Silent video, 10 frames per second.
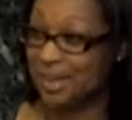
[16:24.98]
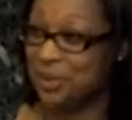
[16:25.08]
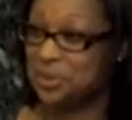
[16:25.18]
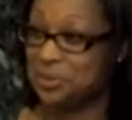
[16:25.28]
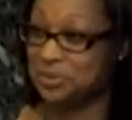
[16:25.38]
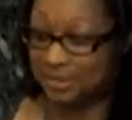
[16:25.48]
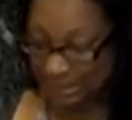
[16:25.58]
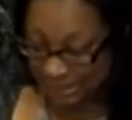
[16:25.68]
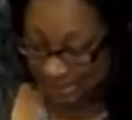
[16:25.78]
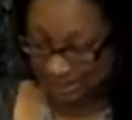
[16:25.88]
of cool.
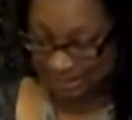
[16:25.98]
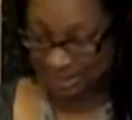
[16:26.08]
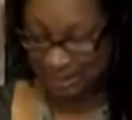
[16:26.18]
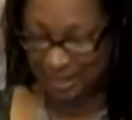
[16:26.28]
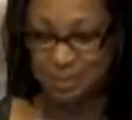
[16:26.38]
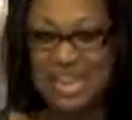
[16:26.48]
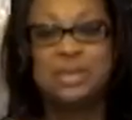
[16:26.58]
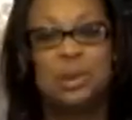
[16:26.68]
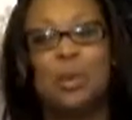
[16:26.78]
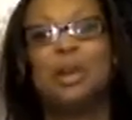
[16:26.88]
It
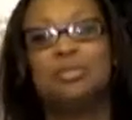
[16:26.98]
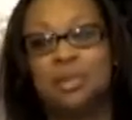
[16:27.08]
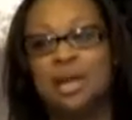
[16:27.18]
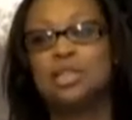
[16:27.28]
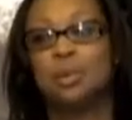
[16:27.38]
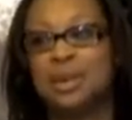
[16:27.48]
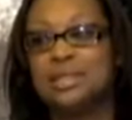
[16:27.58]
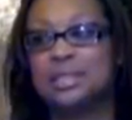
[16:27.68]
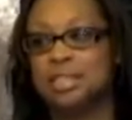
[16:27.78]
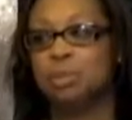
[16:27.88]
makes me want to run
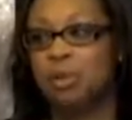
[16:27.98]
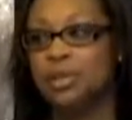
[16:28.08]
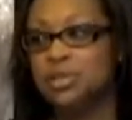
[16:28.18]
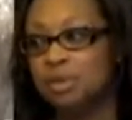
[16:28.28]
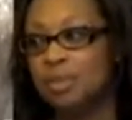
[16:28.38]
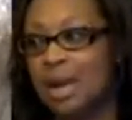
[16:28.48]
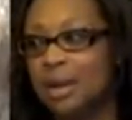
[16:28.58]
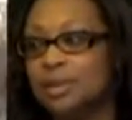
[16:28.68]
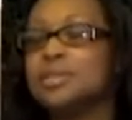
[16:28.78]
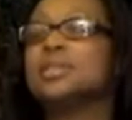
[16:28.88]
26.2
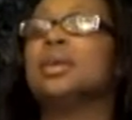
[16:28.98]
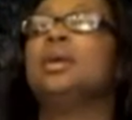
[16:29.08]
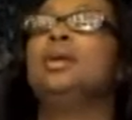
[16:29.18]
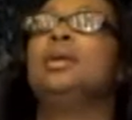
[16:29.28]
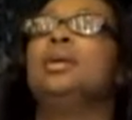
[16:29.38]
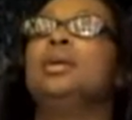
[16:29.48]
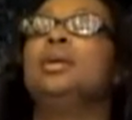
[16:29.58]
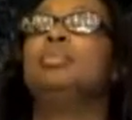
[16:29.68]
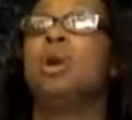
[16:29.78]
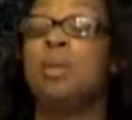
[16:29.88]
miles.
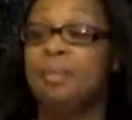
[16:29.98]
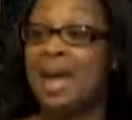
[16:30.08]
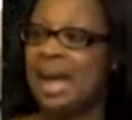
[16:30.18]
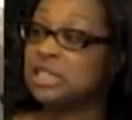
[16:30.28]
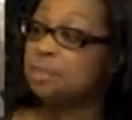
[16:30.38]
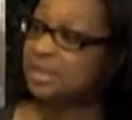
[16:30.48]
Moment passed, but